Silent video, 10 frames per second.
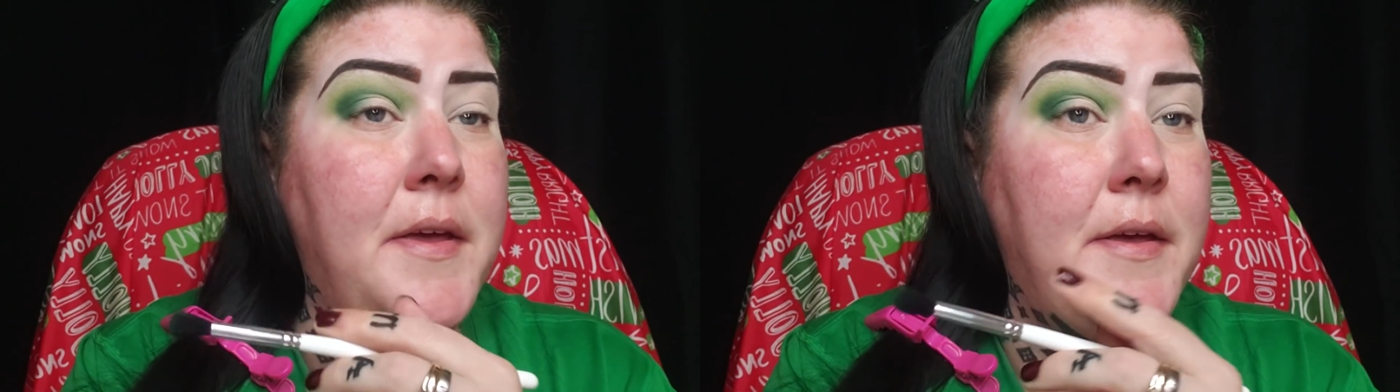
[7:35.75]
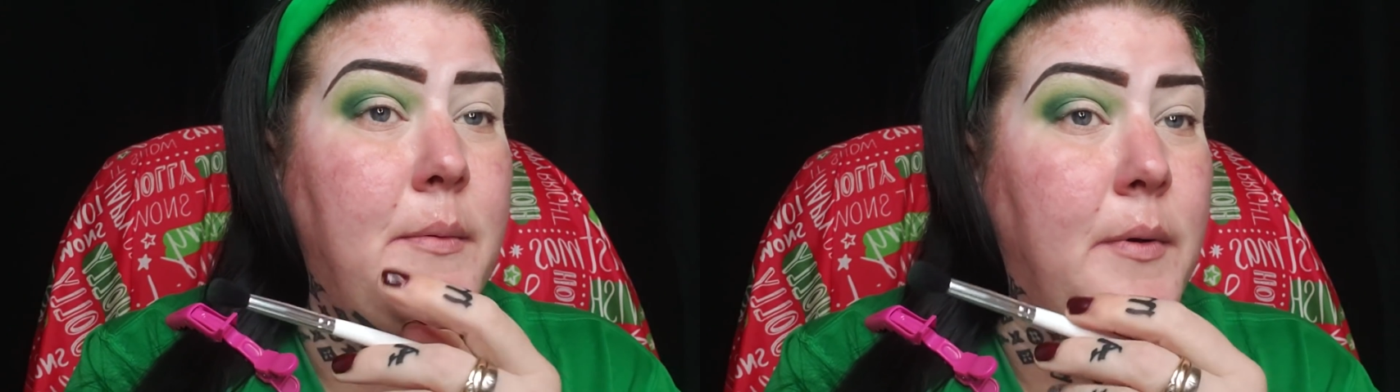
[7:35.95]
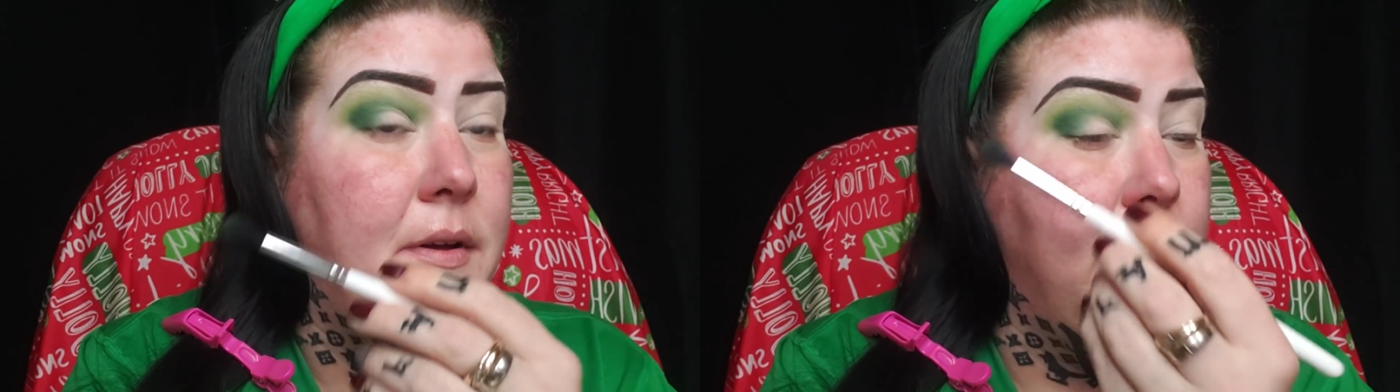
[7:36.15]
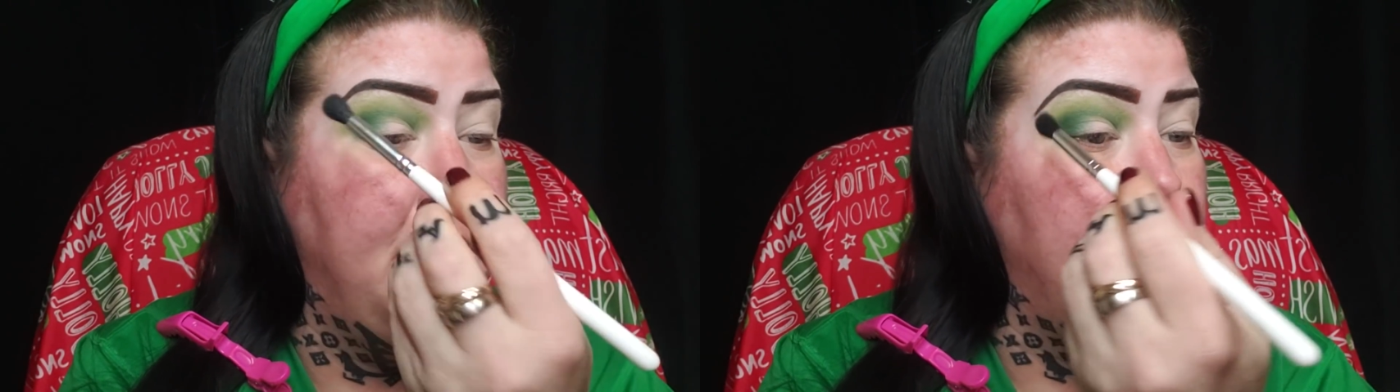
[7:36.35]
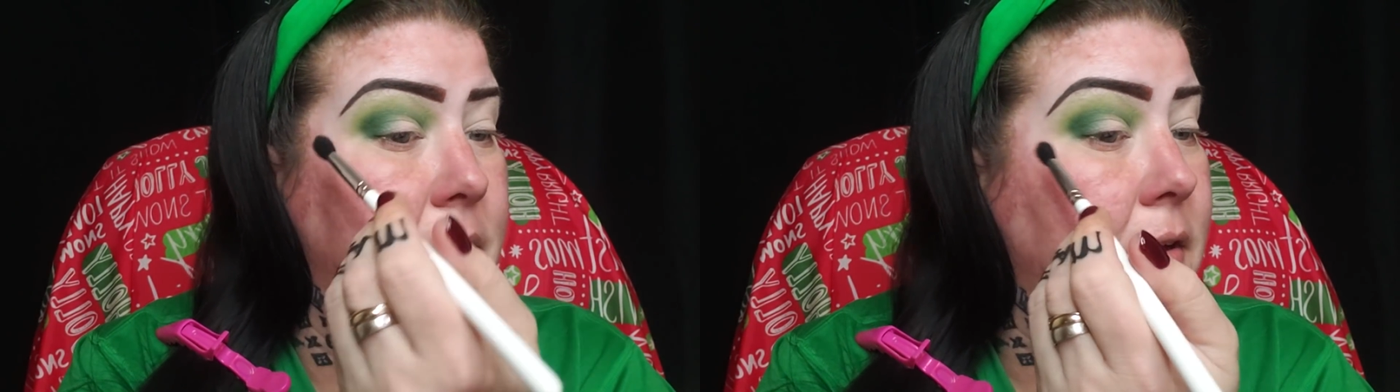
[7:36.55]
He
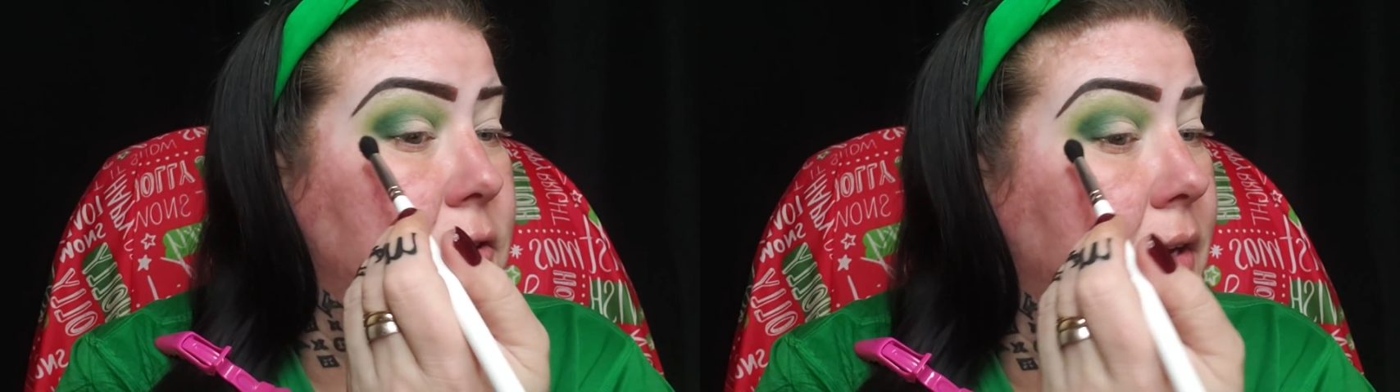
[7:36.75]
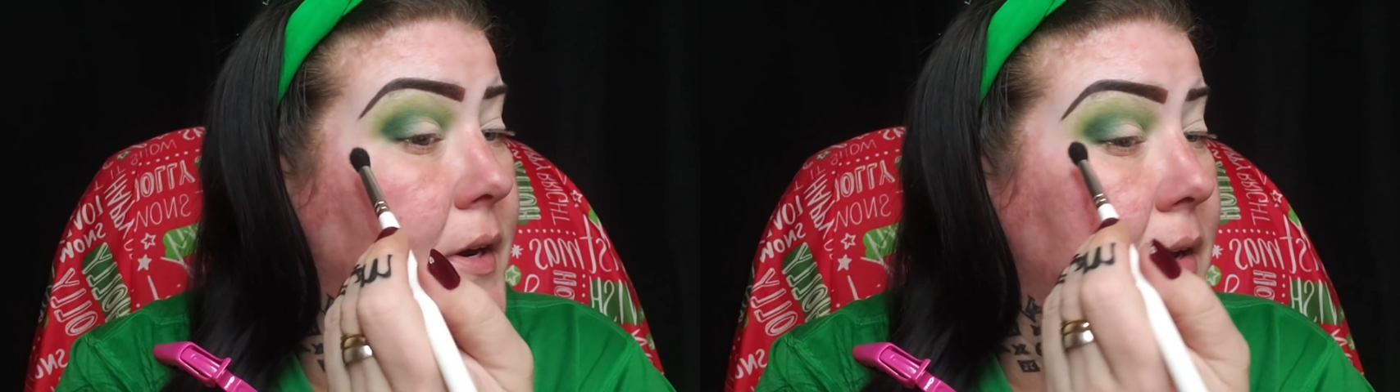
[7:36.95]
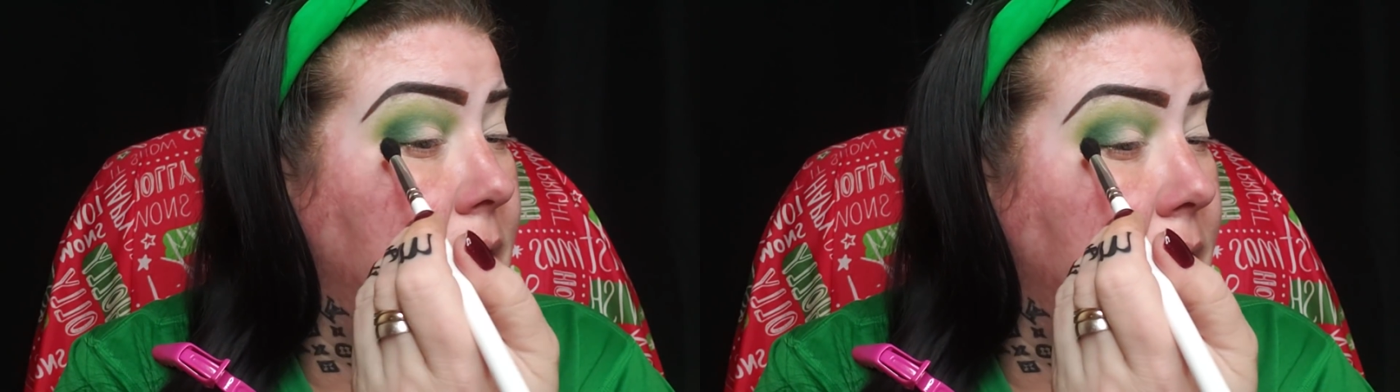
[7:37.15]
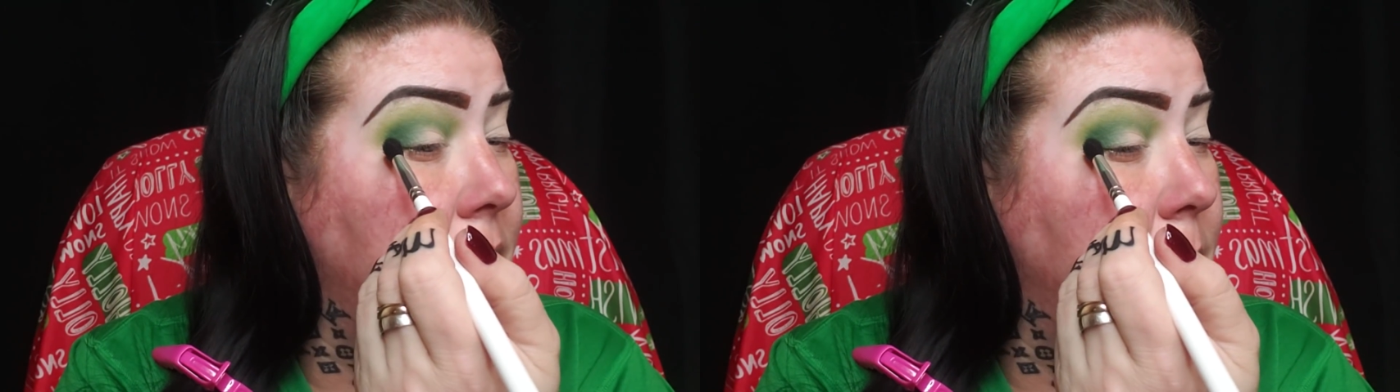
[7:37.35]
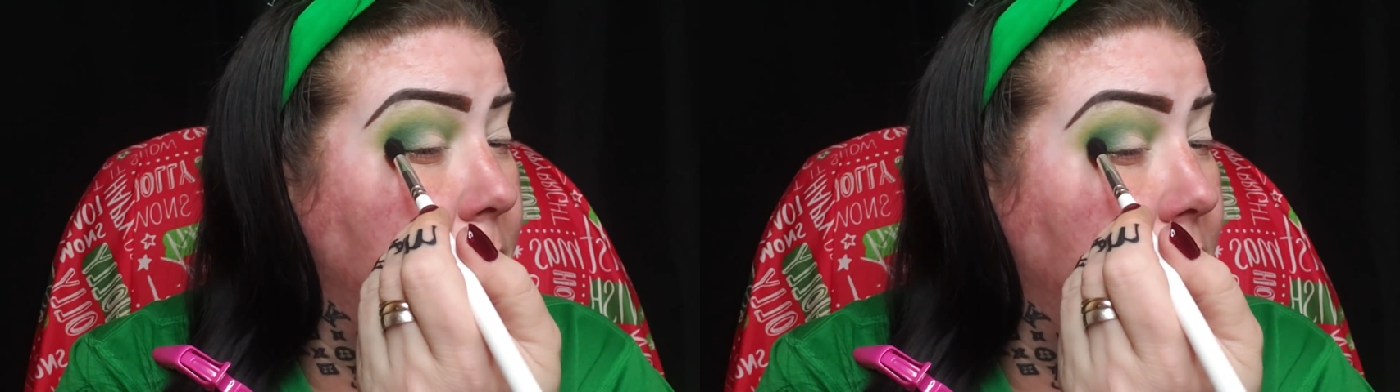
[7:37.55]
was a veteran, and
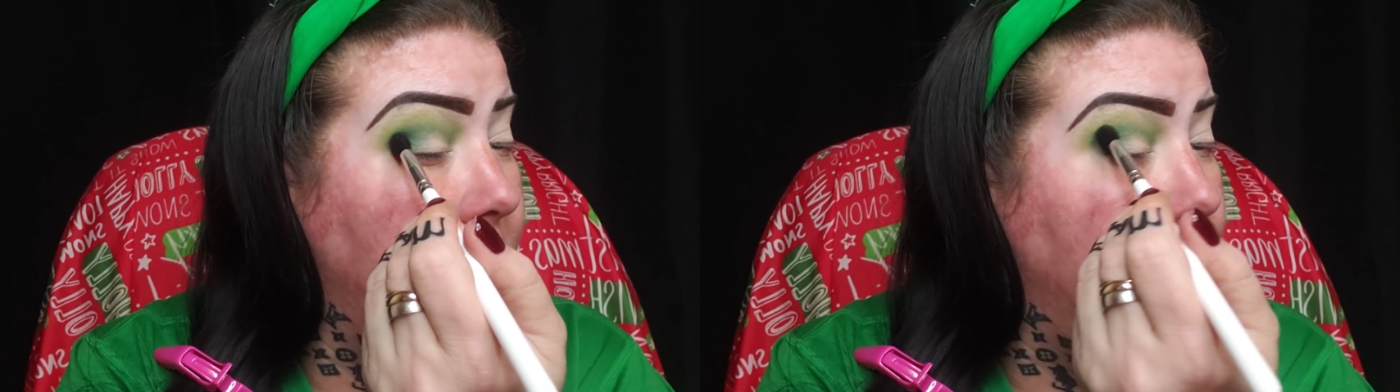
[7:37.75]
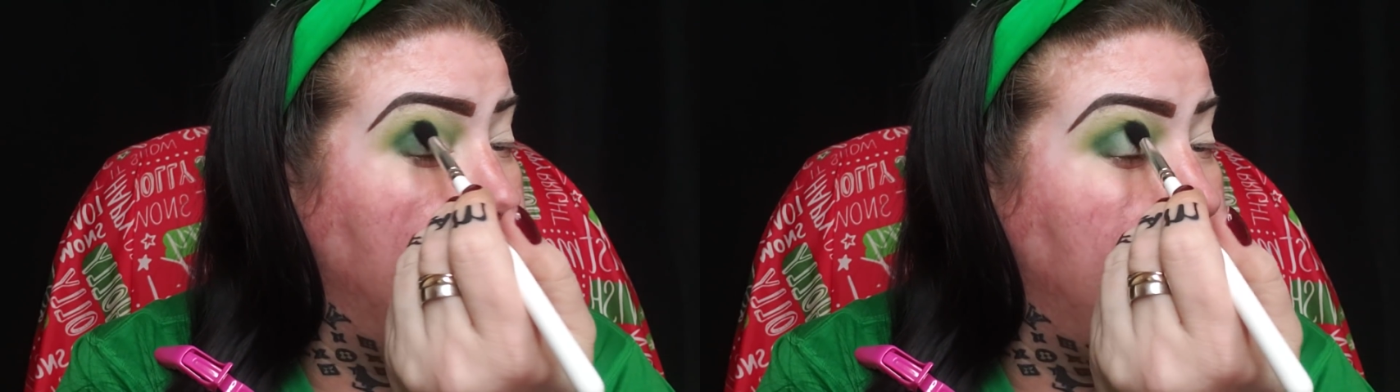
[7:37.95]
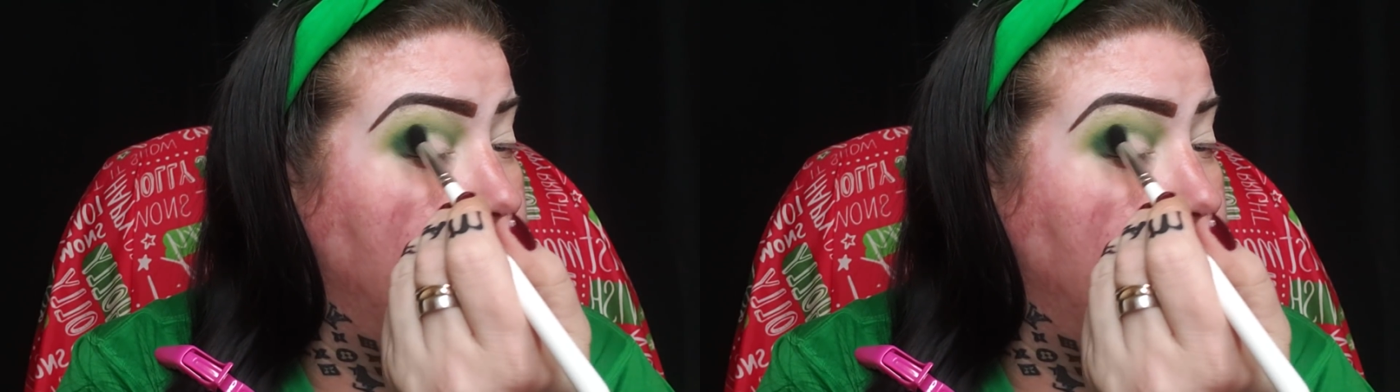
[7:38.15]
he's buried